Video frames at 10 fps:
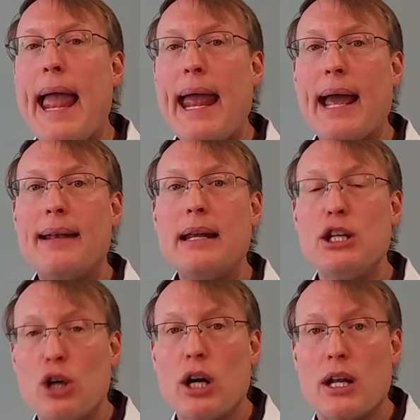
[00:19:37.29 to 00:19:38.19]
and
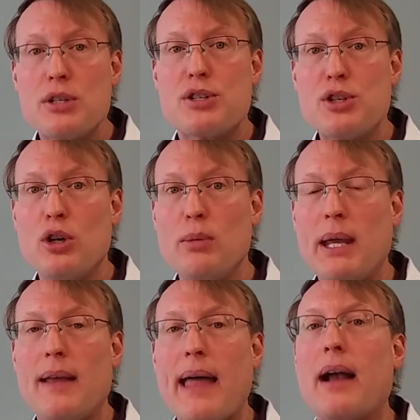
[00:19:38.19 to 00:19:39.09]
you're
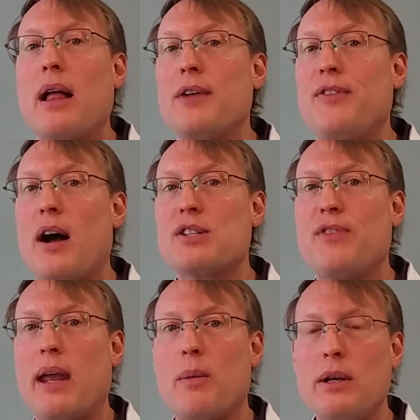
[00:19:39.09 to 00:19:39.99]
consuming that
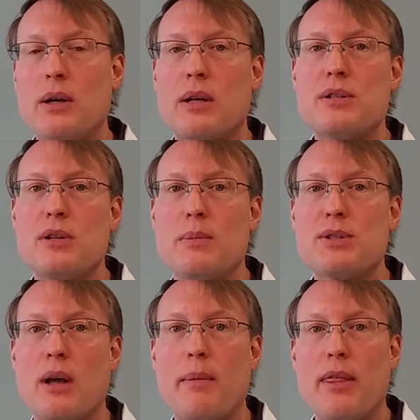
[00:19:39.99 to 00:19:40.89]
glyphosate when you consume
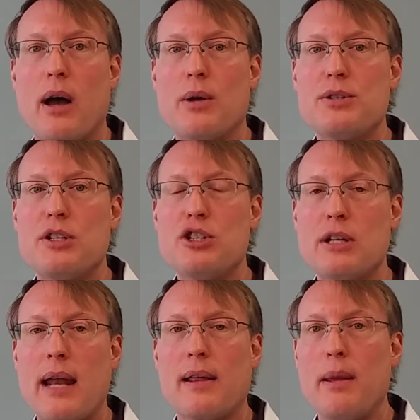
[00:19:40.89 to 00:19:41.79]
some of those
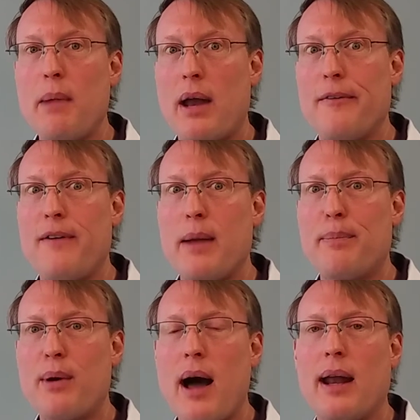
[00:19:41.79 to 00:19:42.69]
genetically modified
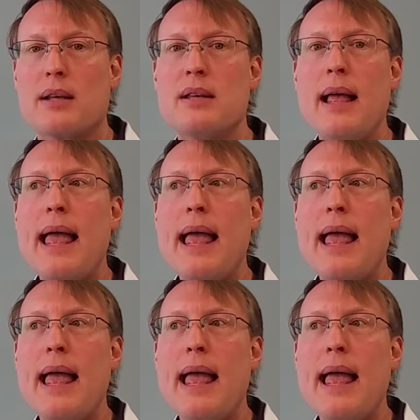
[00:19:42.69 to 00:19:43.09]
products